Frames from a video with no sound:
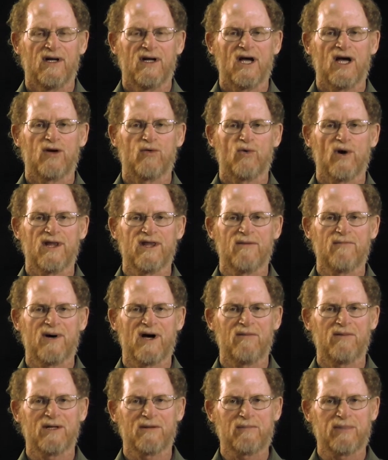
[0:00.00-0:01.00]
And when the
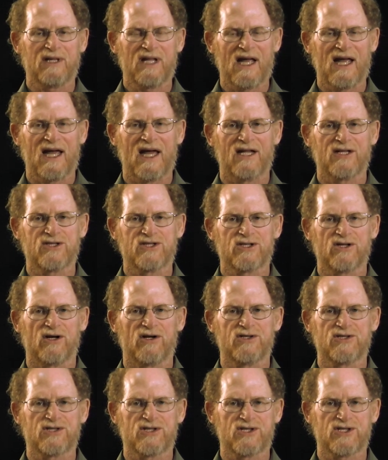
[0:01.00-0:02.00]
public plan
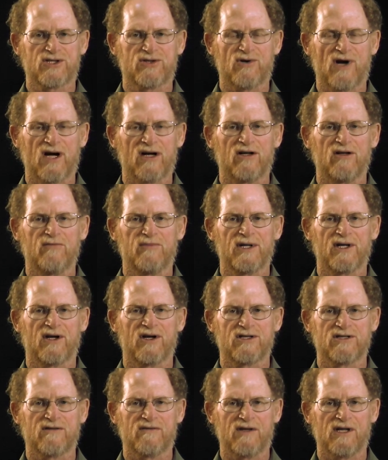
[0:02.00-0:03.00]
starts to struggle
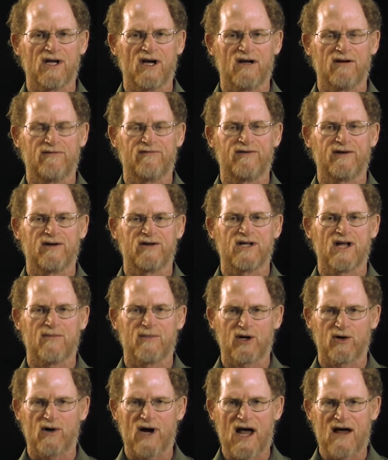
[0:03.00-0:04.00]
because of the unfair
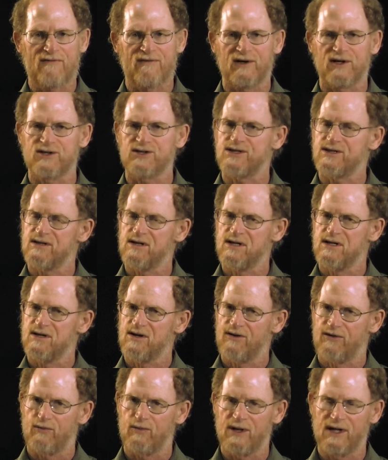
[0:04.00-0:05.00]
demographics
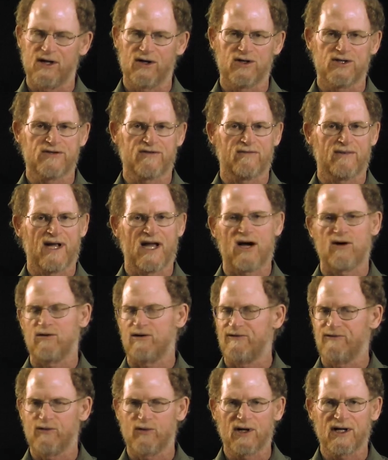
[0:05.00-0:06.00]
3 years from now or
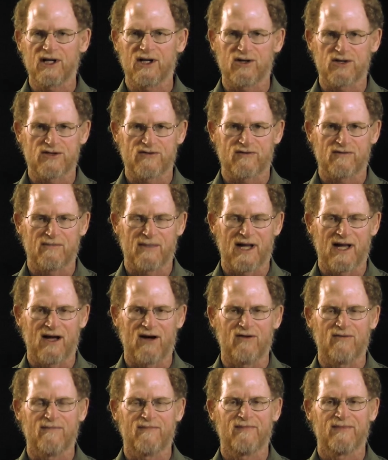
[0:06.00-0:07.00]
4 years from now,